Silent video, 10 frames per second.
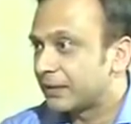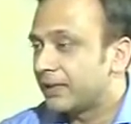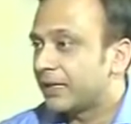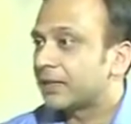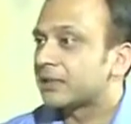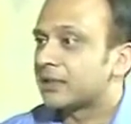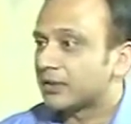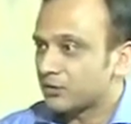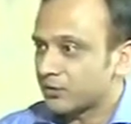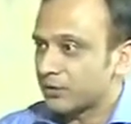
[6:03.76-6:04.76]
And
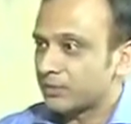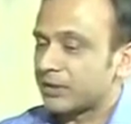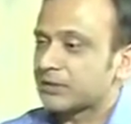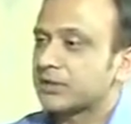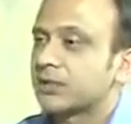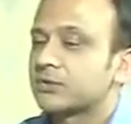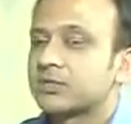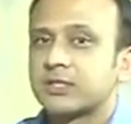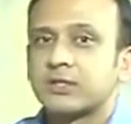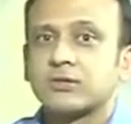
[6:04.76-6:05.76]
another 3 months, I
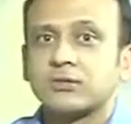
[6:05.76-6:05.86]
could sit on